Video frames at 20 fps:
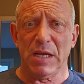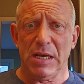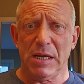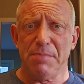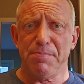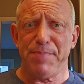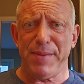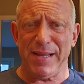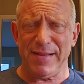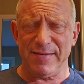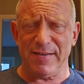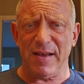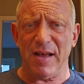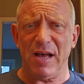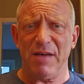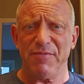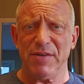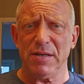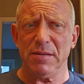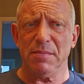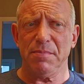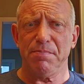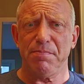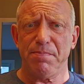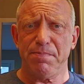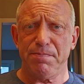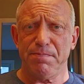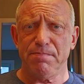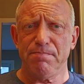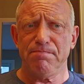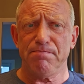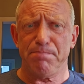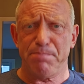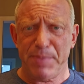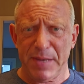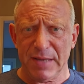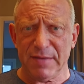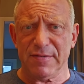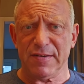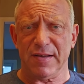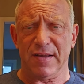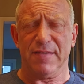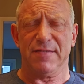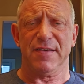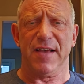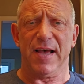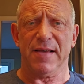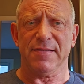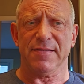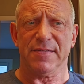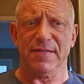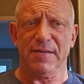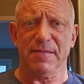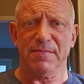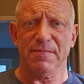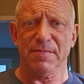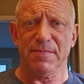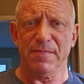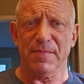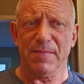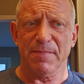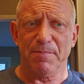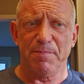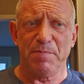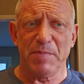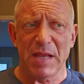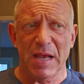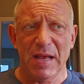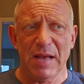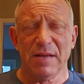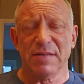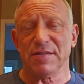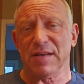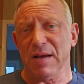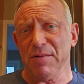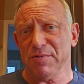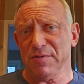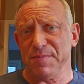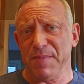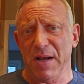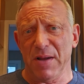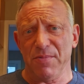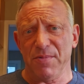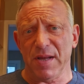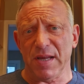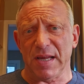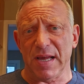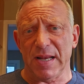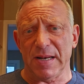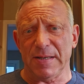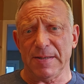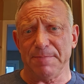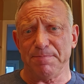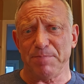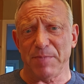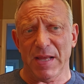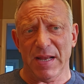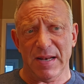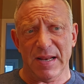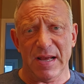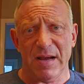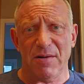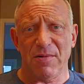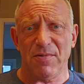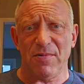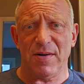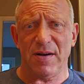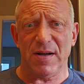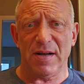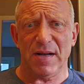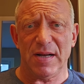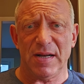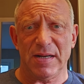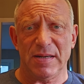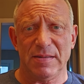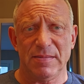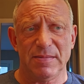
pizza oven, big success. So that was my weekend, and now uh,